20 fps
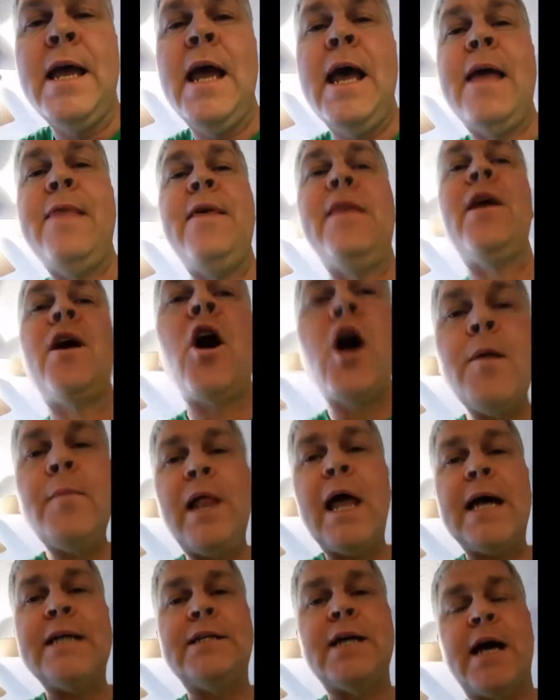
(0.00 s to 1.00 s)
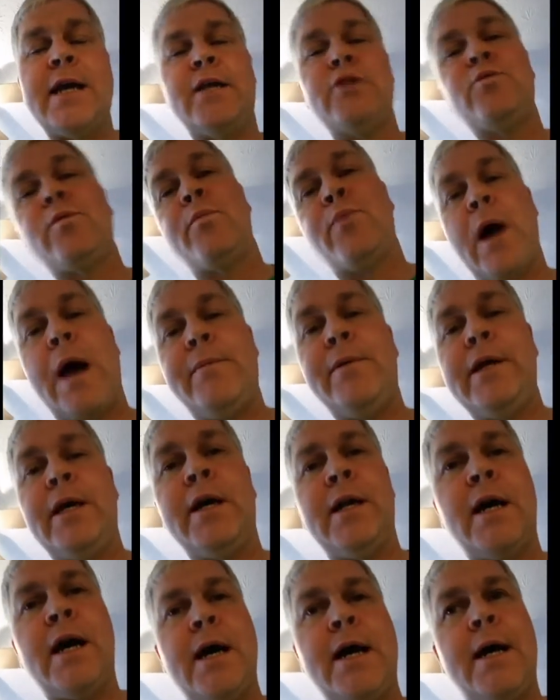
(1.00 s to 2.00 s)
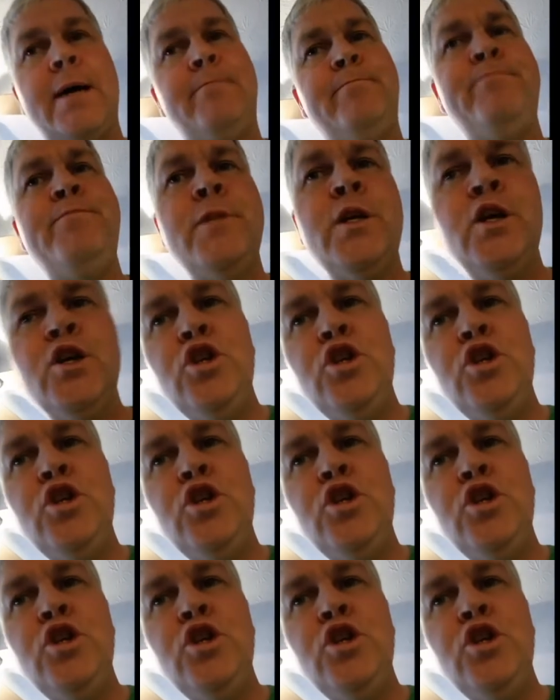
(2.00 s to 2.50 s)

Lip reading: And then the caramelized onions, we're probably going to